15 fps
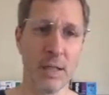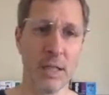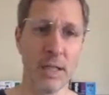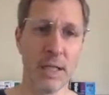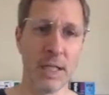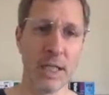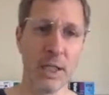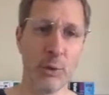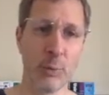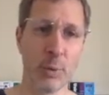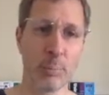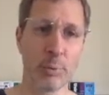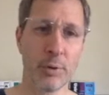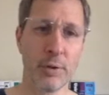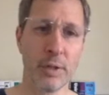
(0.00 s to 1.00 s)
Here we
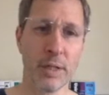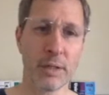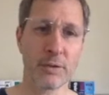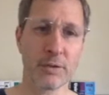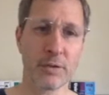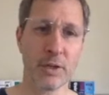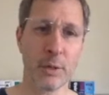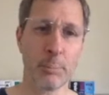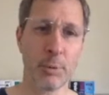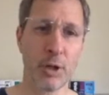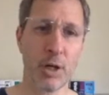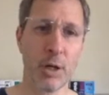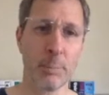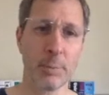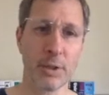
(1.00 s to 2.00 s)
print
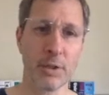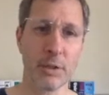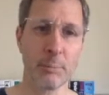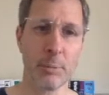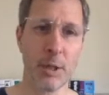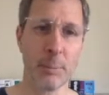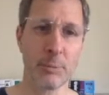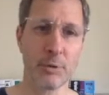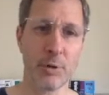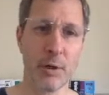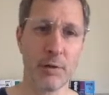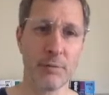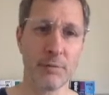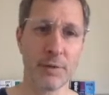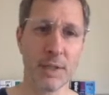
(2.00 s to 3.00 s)
x.pop and it pops
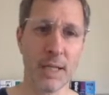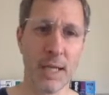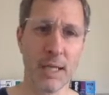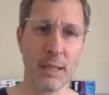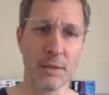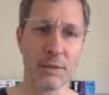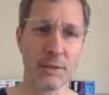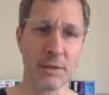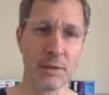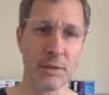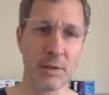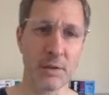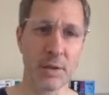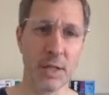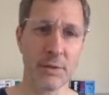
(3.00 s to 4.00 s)
off the 8, the
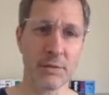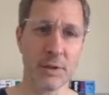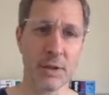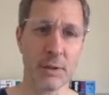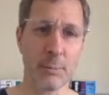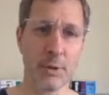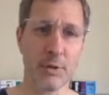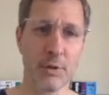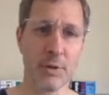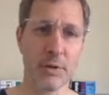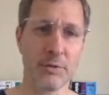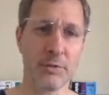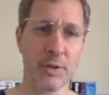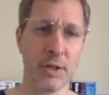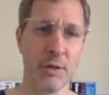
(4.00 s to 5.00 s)
last item on the list
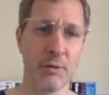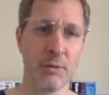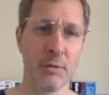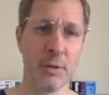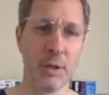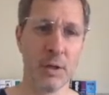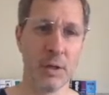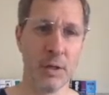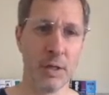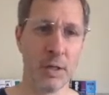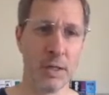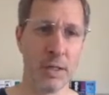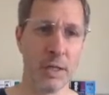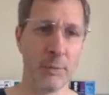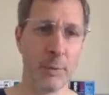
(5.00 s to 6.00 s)
now. And
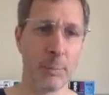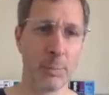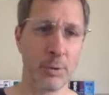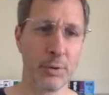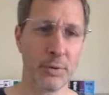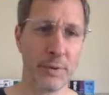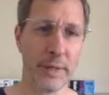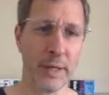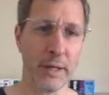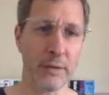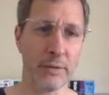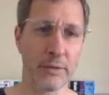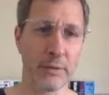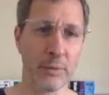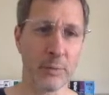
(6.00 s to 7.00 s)
we print that.
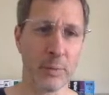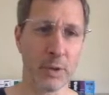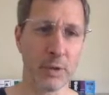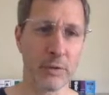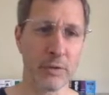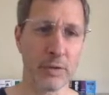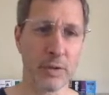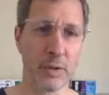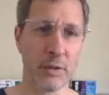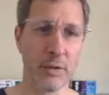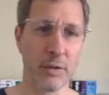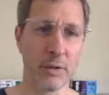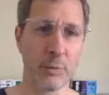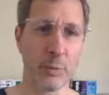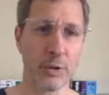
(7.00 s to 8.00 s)
So we can see that the
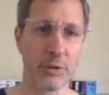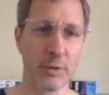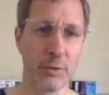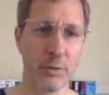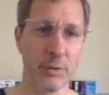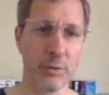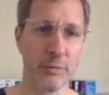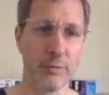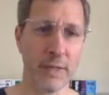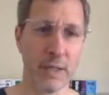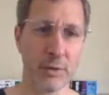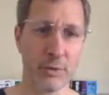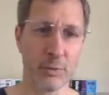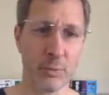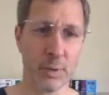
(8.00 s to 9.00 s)
return
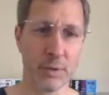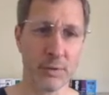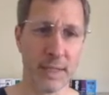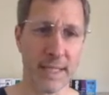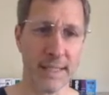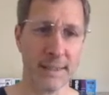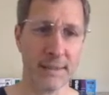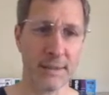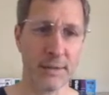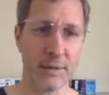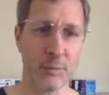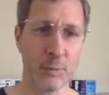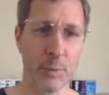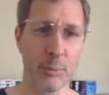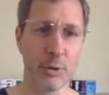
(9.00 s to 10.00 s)
value is 8 when
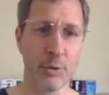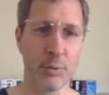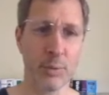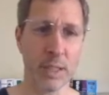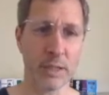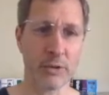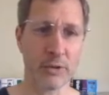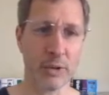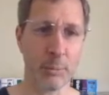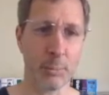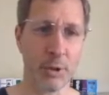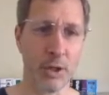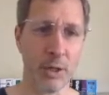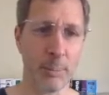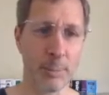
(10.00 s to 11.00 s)
we do
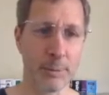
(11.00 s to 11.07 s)
x.pop.